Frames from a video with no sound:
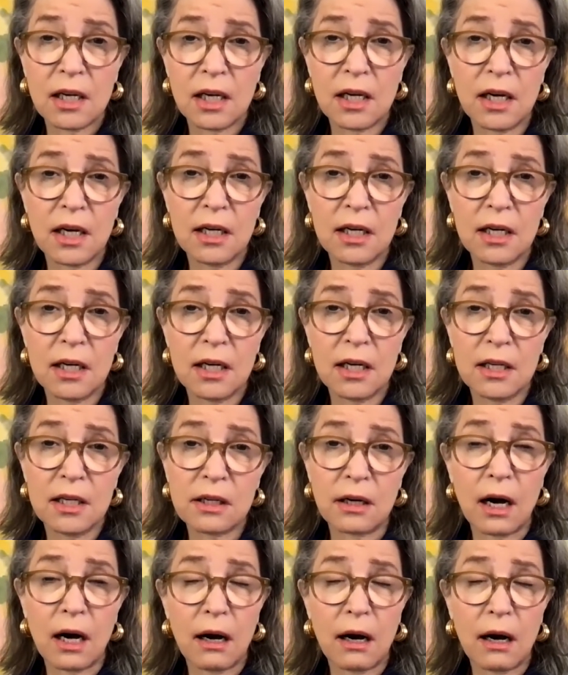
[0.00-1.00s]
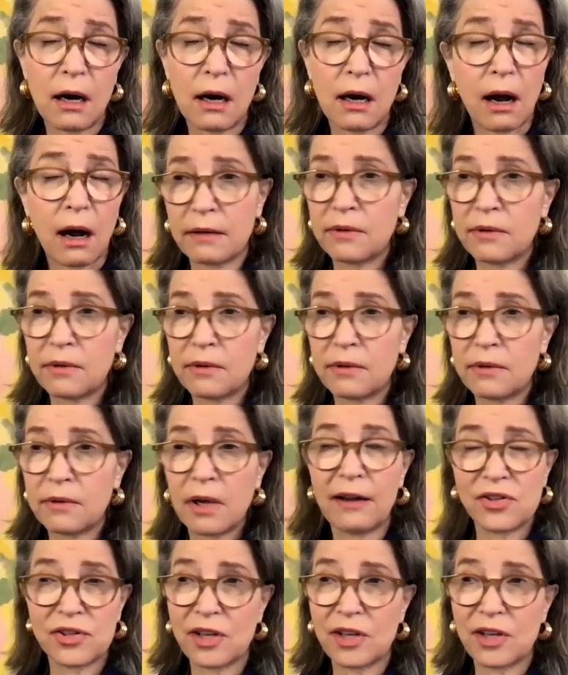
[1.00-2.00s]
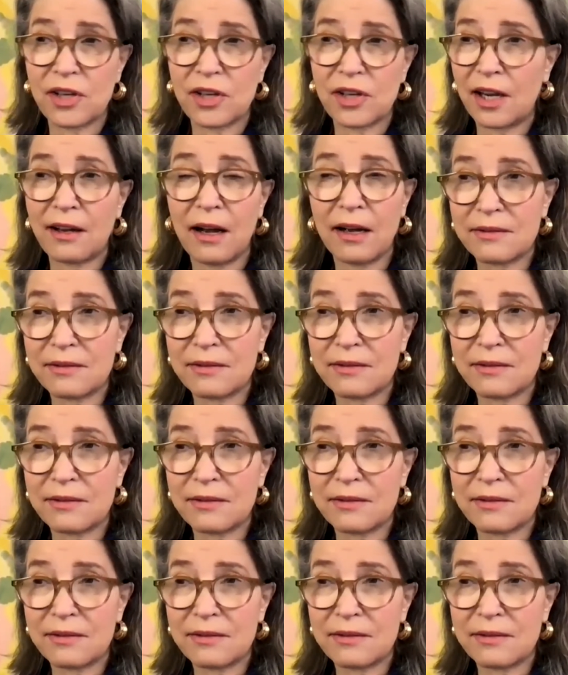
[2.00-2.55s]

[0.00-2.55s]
And I have to say,